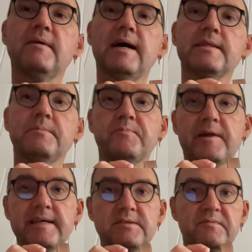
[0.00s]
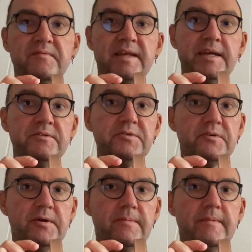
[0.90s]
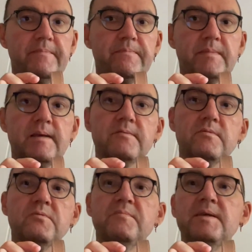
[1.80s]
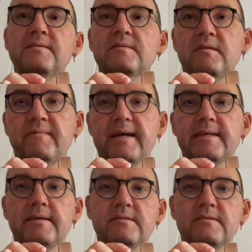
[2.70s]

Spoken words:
at the price of €9 to me in Slovakia.